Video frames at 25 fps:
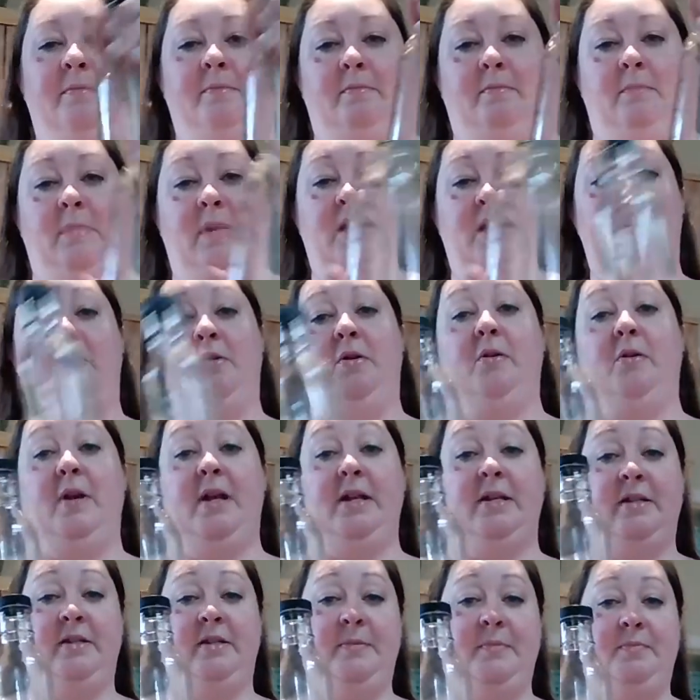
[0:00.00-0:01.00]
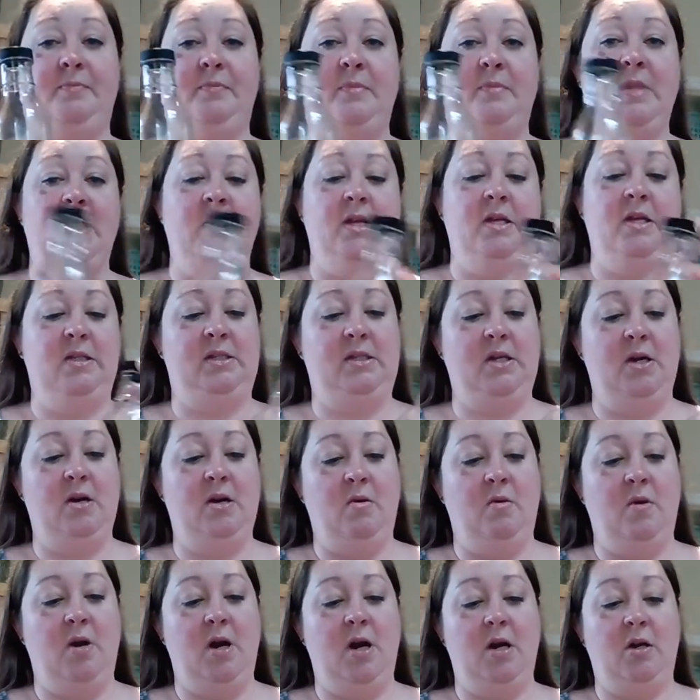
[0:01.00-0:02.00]
my cruet.
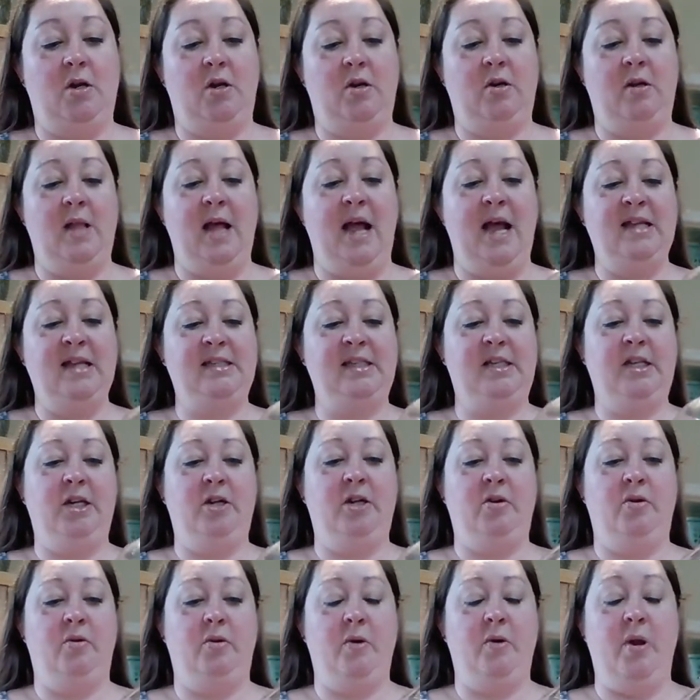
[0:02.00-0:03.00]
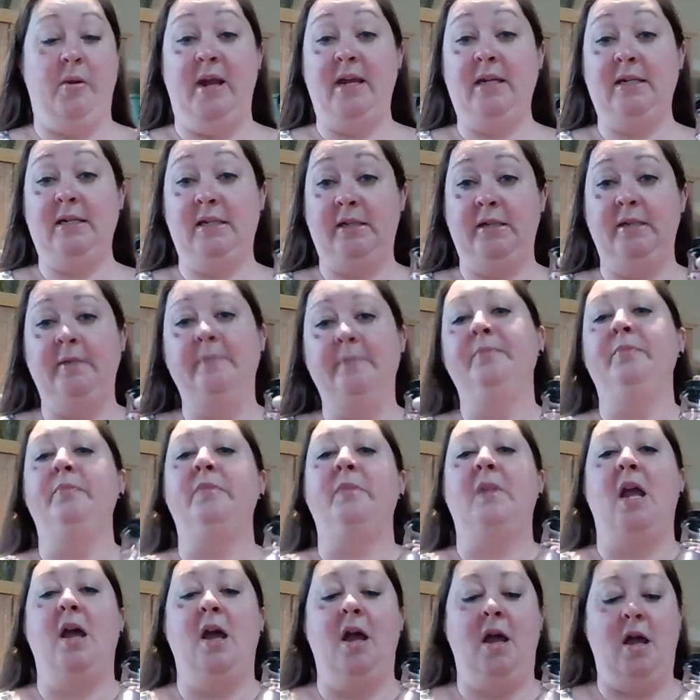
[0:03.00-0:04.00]
So our glass cruet,
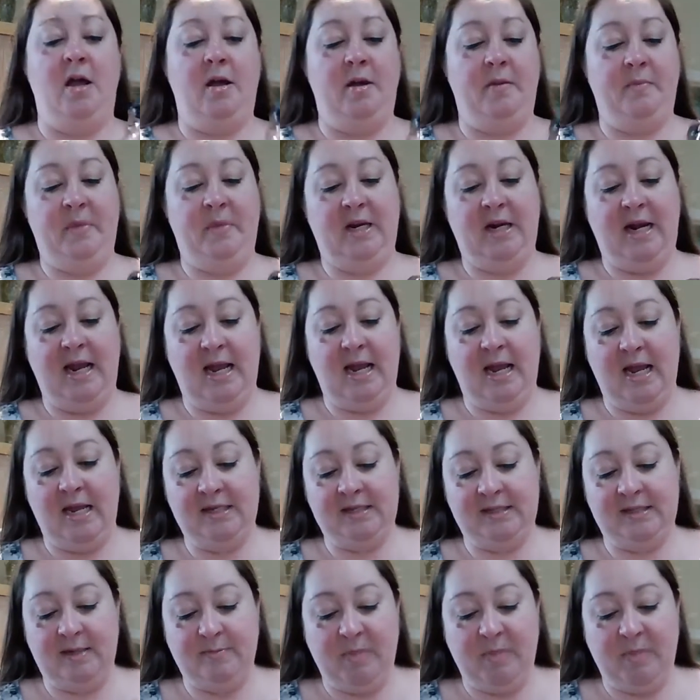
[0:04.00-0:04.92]
it has